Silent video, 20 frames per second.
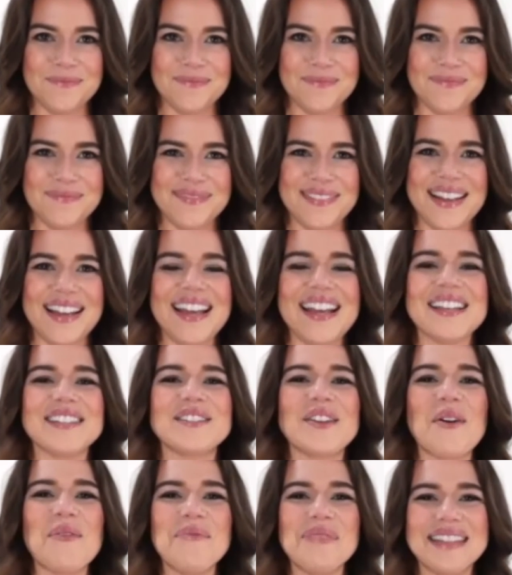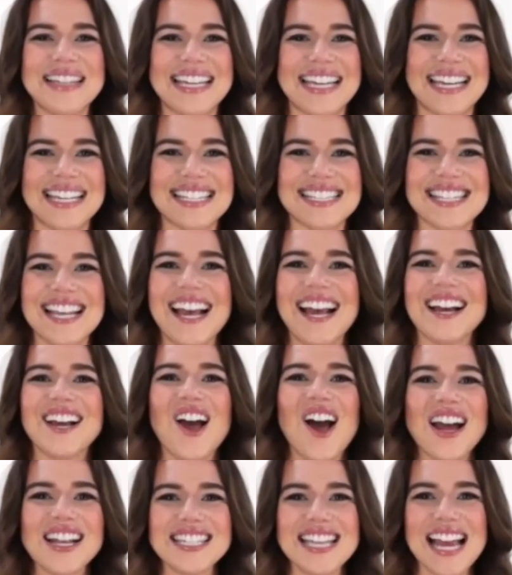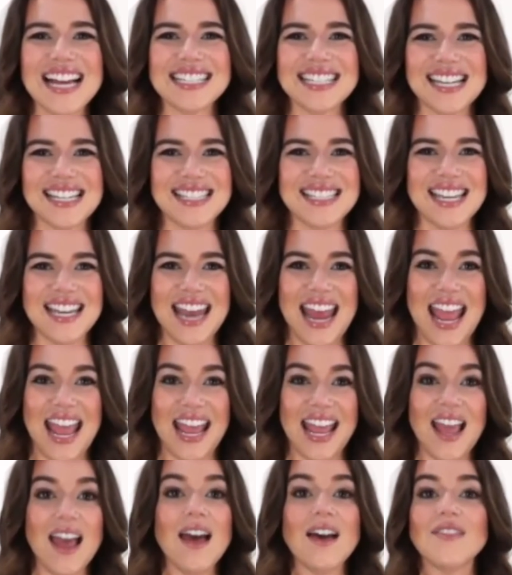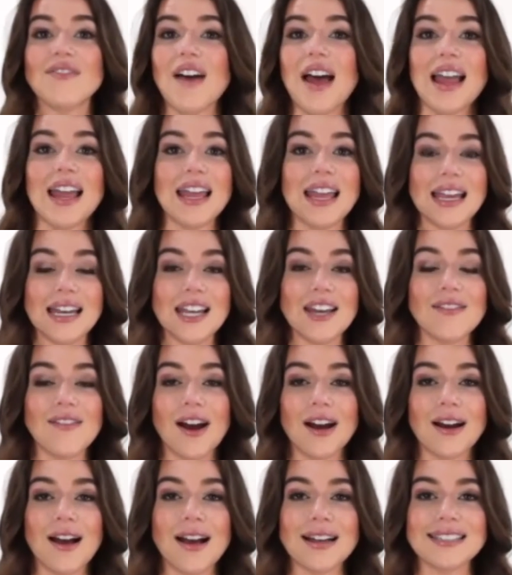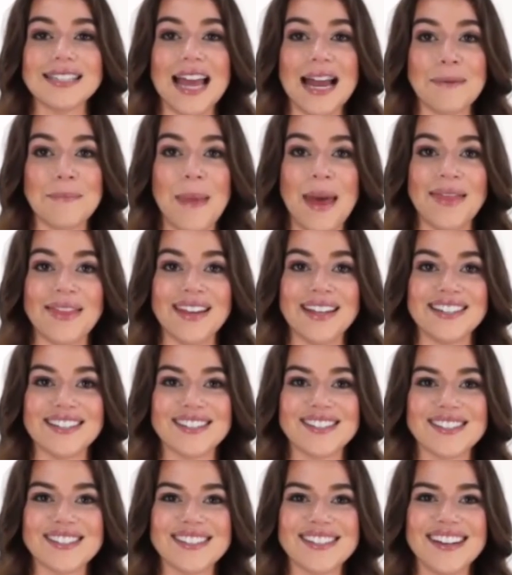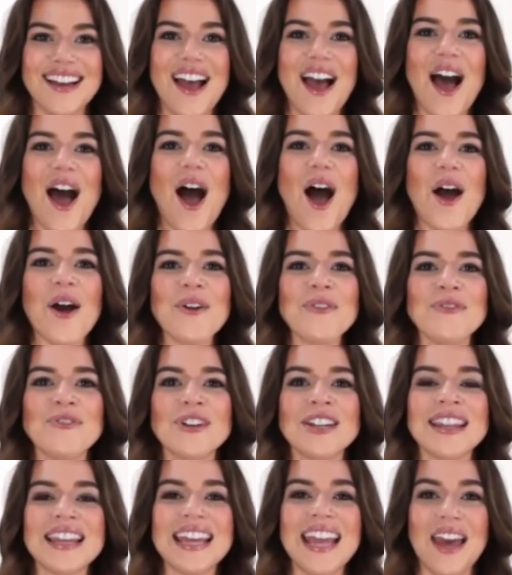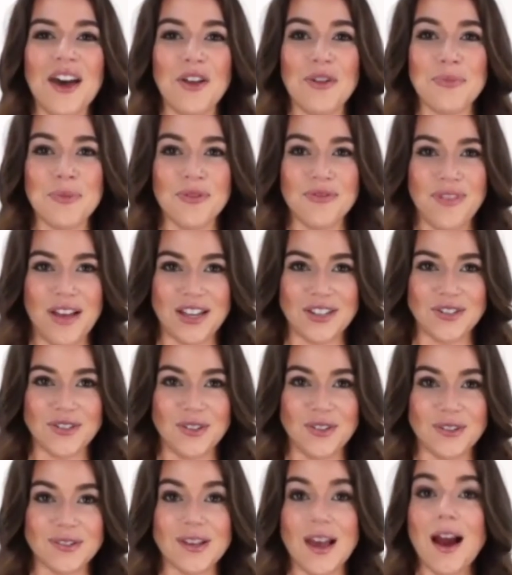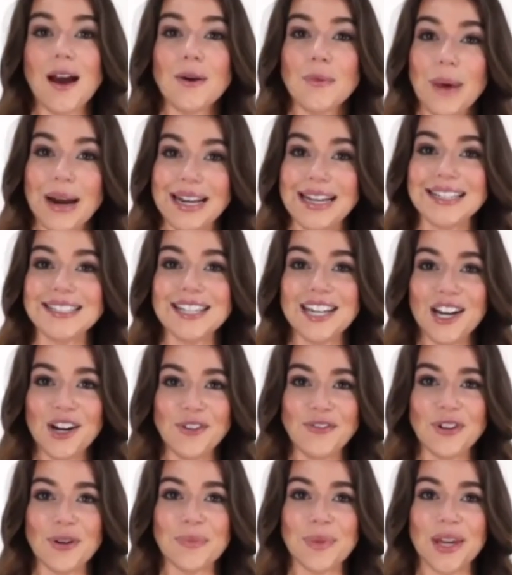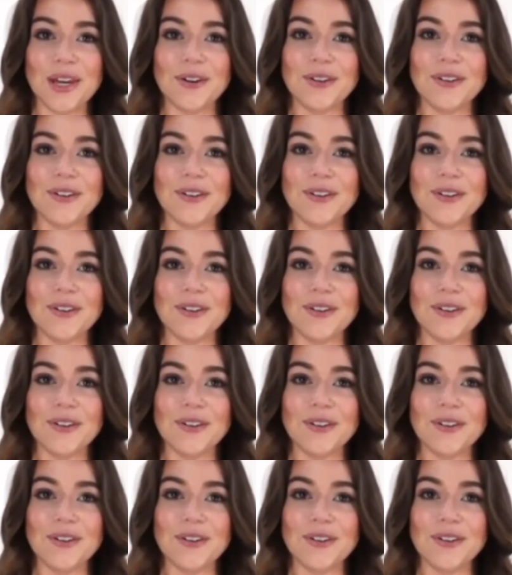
"There are millions of people who, just like me, have herpes. Why should I change? I have no symptoms,